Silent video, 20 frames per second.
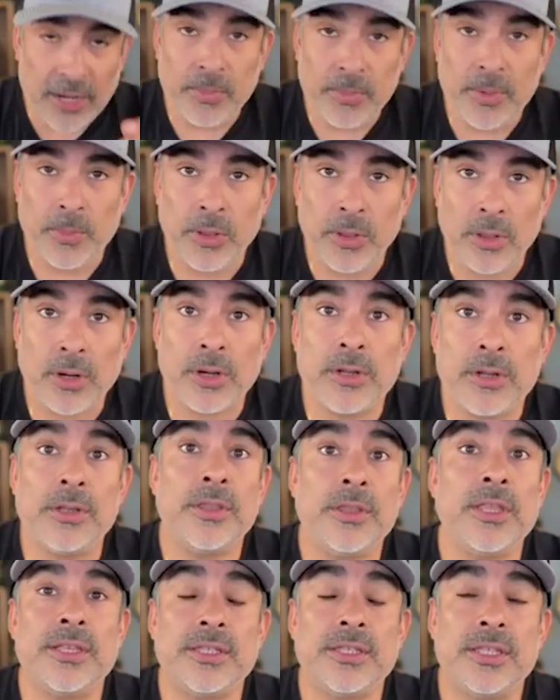of people are under
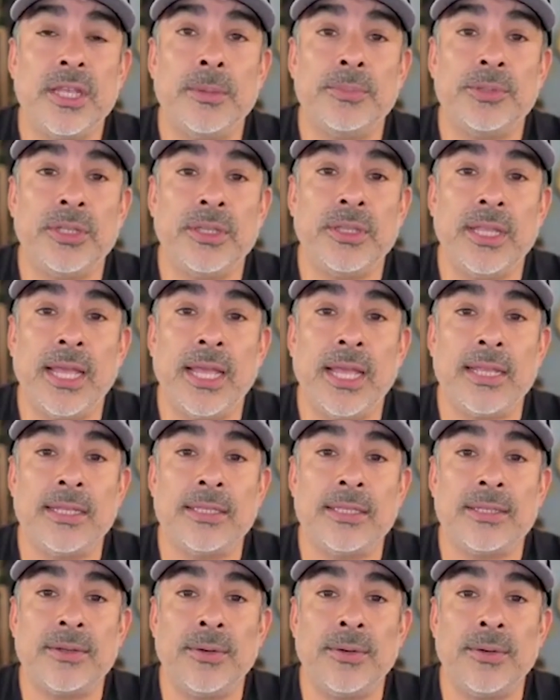the assumption that
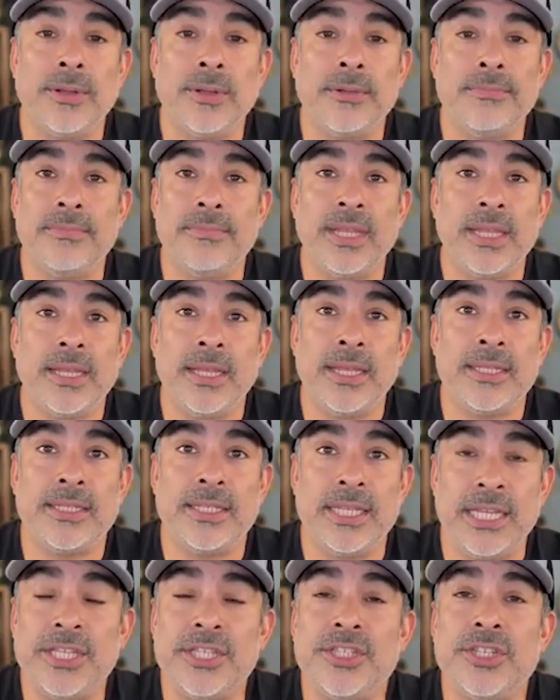it's going to, it, it's
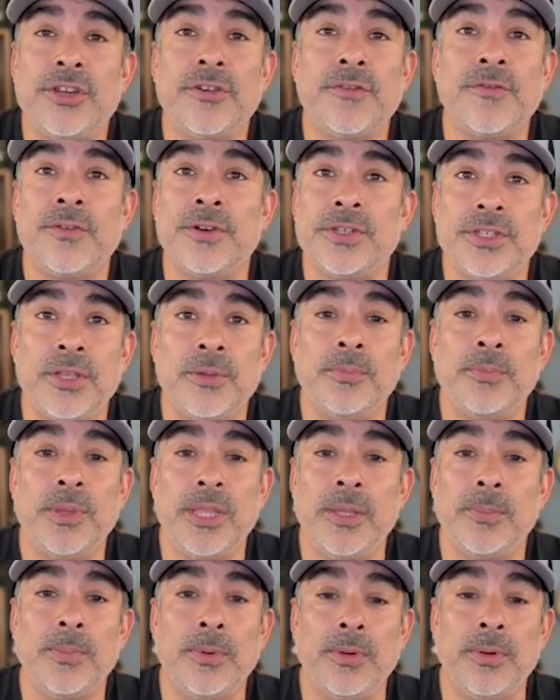easier for some
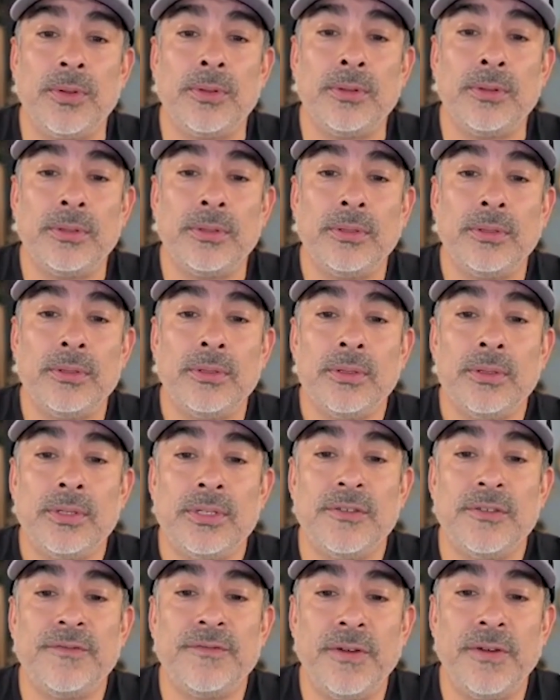people
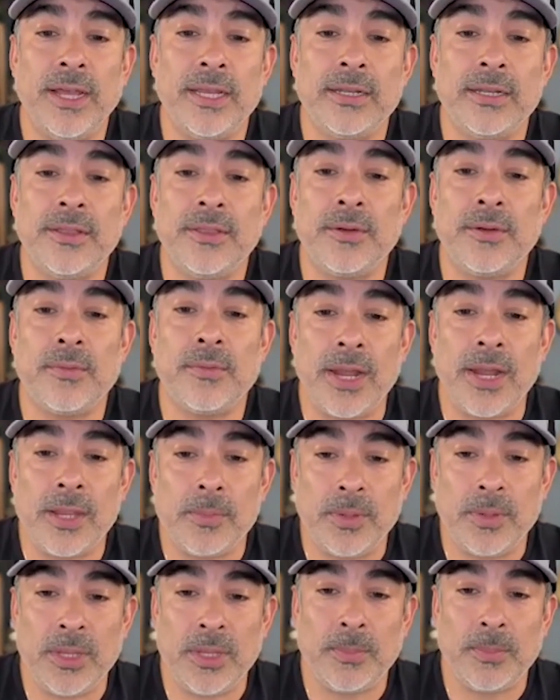to find the
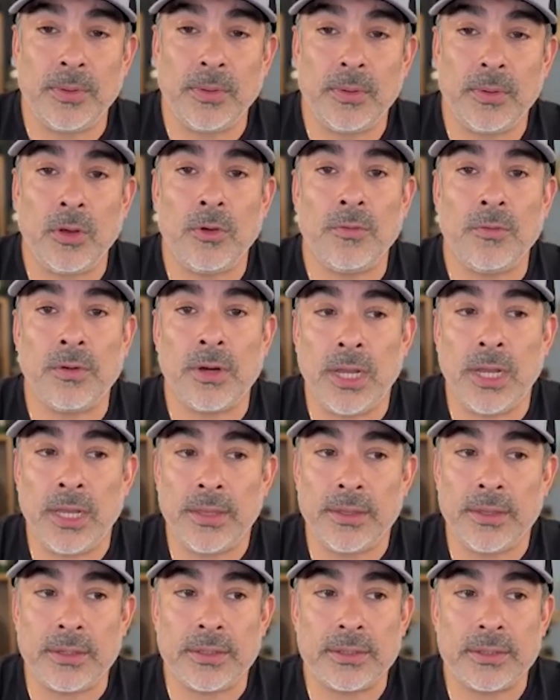right people over
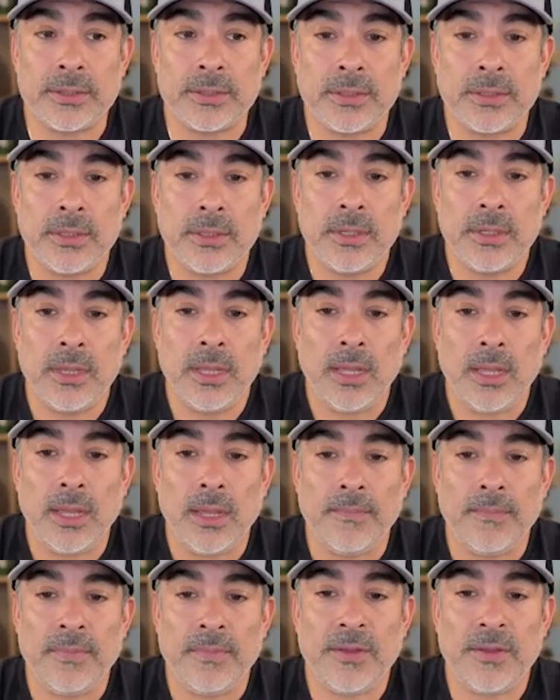others.
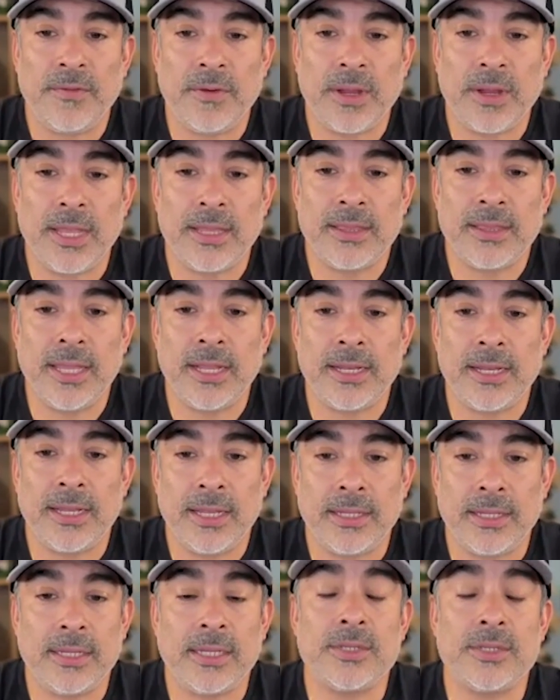Um, they forget that
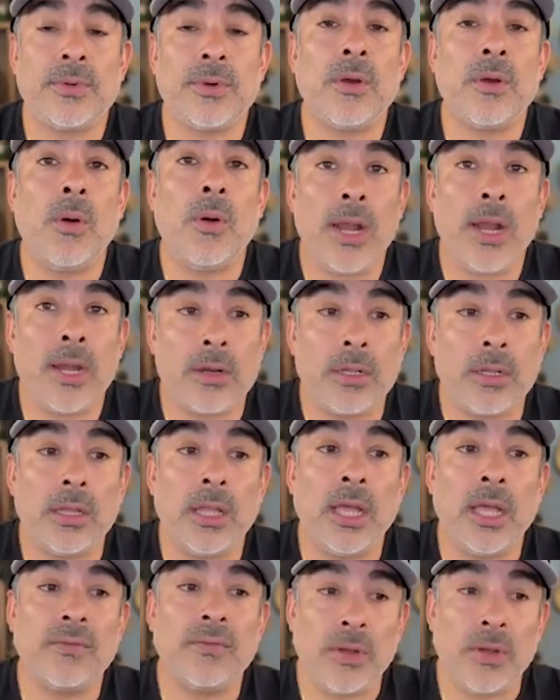it does require a
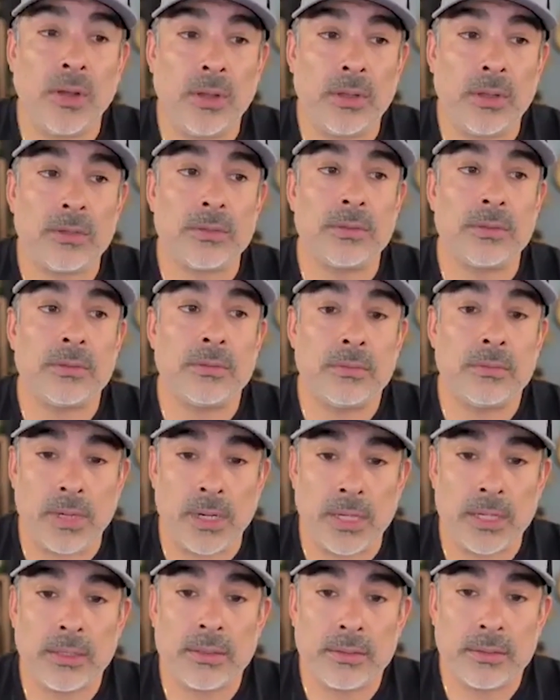lot of calls, right?